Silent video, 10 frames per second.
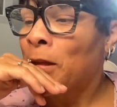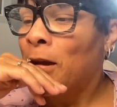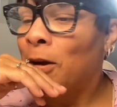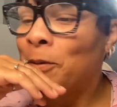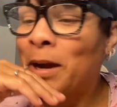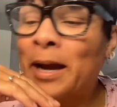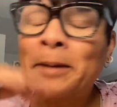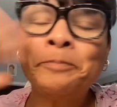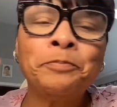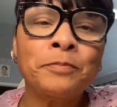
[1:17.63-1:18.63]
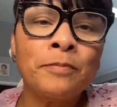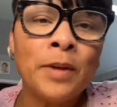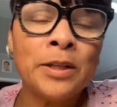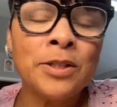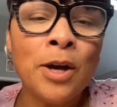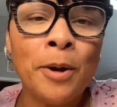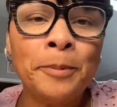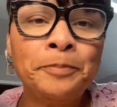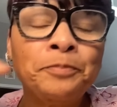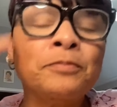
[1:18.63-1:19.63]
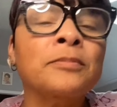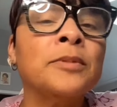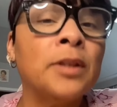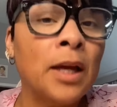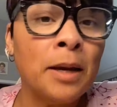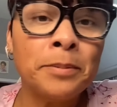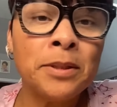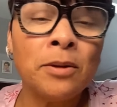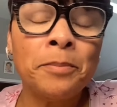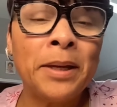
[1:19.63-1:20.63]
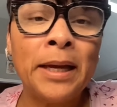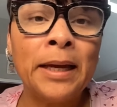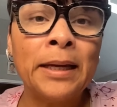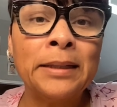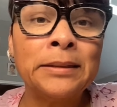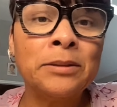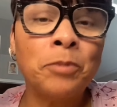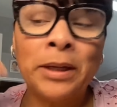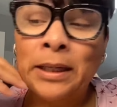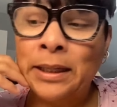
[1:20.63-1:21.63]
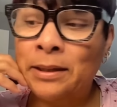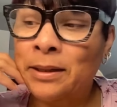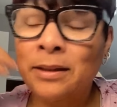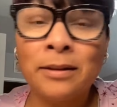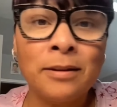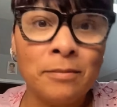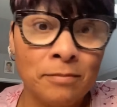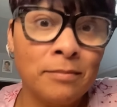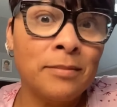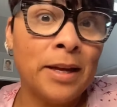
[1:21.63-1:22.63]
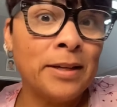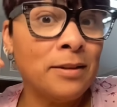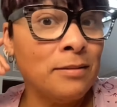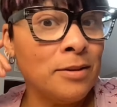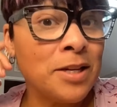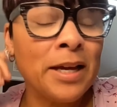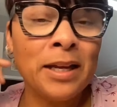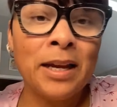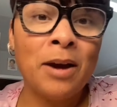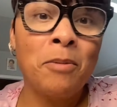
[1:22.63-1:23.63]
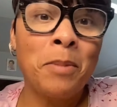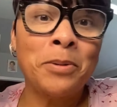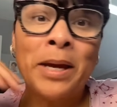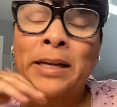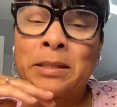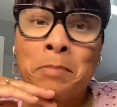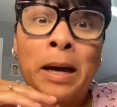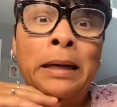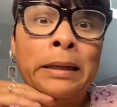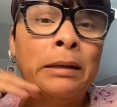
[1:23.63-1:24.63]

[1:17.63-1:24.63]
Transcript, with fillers: Okay, so the episode begins with they they're taking out Monet's body.